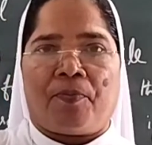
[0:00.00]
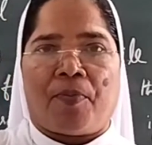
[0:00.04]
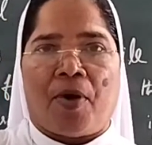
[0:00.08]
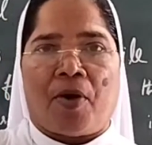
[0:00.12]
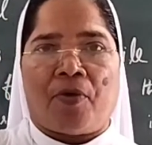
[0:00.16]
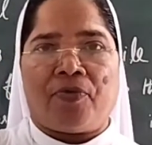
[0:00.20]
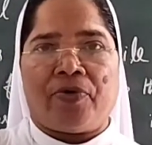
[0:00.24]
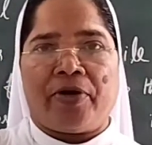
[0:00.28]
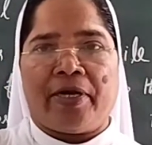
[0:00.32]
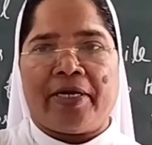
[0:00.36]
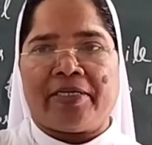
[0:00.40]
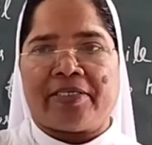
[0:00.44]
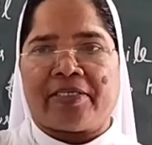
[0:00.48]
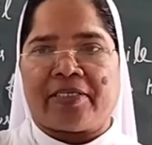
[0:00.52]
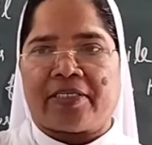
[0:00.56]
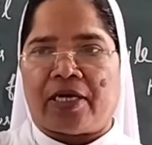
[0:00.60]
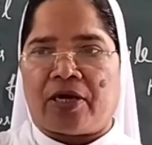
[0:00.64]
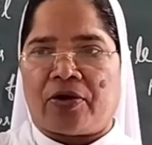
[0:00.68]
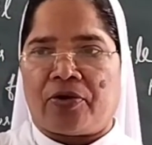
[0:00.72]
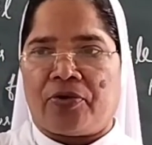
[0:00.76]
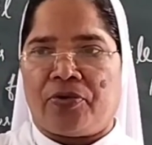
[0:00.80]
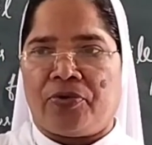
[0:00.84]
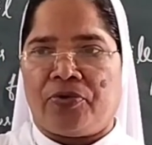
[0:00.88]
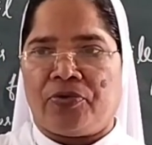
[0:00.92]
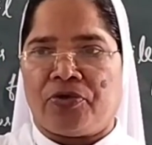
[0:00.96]
mountains
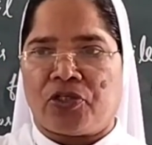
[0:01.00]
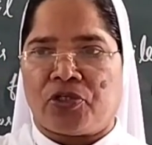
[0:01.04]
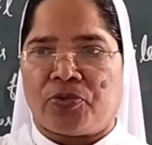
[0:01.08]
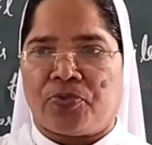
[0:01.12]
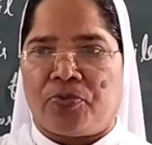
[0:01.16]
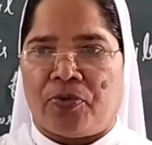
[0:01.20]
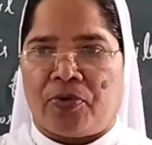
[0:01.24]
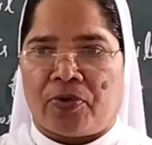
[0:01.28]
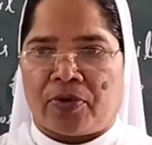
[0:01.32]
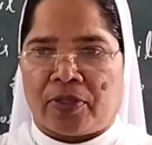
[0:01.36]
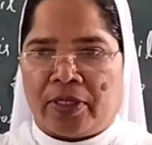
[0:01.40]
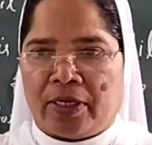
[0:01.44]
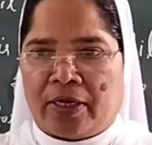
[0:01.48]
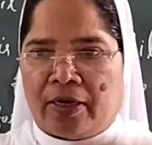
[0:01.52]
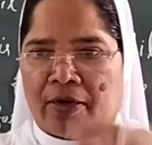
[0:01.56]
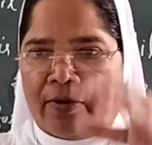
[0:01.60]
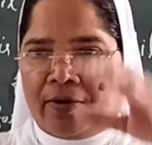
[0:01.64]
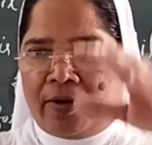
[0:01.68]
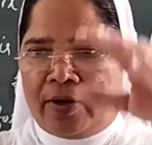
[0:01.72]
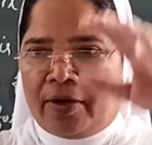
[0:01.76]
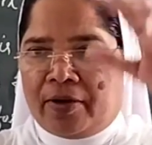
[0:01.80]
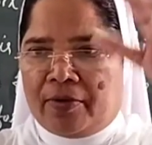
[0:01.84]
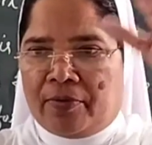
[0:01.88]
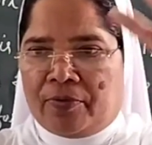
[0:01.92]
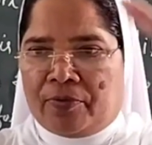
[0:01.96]
are used for
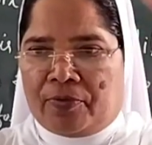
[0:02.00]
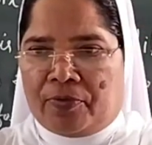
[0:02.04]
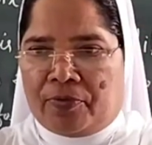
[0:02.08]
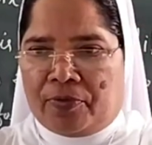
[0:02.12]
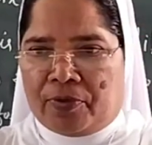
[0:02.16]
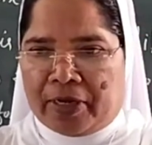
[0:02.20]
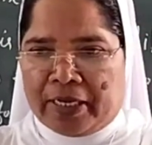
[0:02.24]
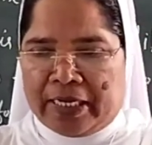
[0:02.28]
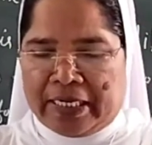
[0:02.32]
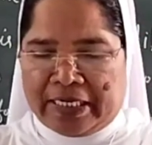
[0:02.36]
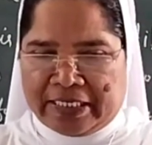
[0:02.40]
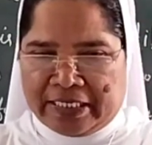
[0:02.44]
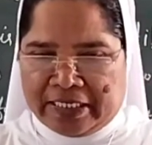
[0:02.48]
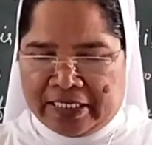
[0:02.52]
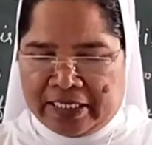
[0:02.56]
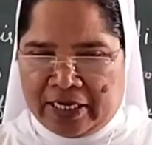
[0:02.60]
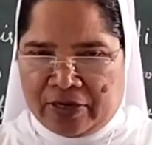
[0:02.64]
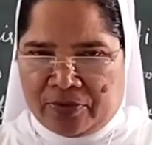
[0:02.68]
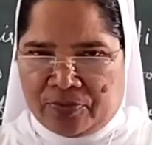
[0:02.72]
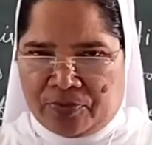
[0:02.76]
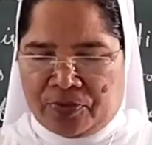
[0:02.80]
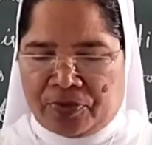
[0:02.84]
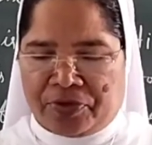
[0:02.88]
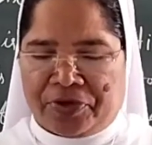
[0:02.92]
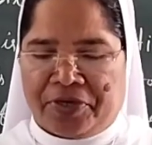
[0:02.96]
estate,